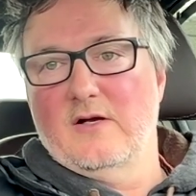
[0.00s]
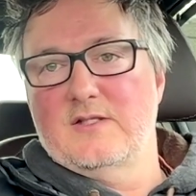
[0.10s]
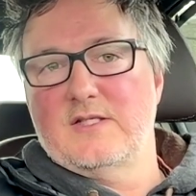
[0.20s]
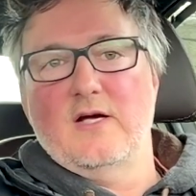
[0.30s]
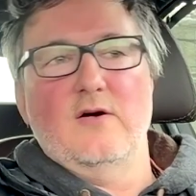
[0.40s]

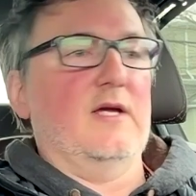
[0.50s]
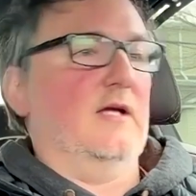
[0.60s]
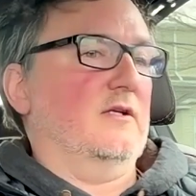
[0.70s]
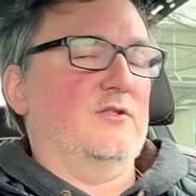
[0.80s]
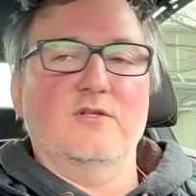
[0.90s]
are going to say,
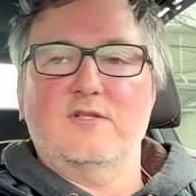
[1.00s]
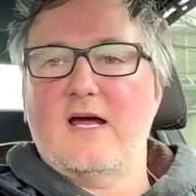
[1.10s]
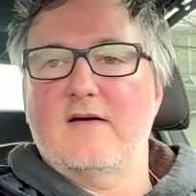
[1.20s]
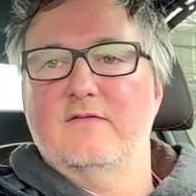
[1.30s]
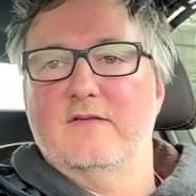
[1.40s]
okay, let's
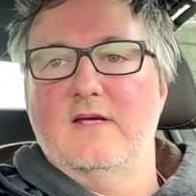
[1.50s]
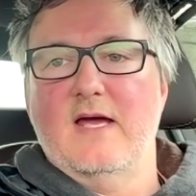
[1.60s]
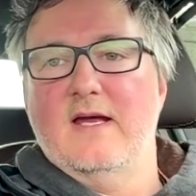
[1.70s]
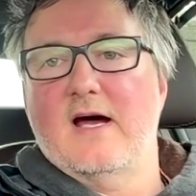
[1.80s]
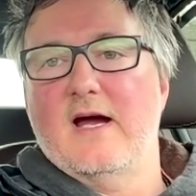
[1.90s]
just have
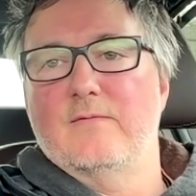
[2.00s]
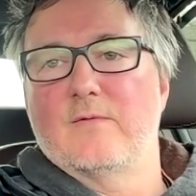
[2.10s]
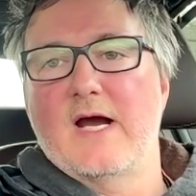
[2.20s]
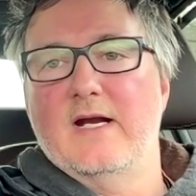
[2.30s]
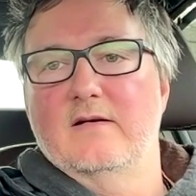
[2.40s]

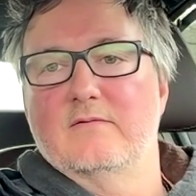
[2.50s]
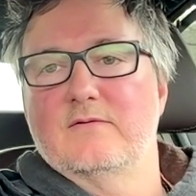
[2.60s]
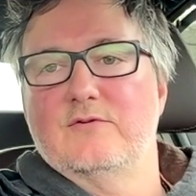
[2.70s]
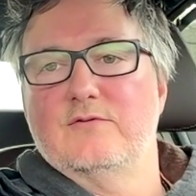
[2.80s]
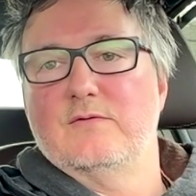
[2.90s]
AI write
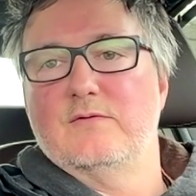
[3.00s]
it,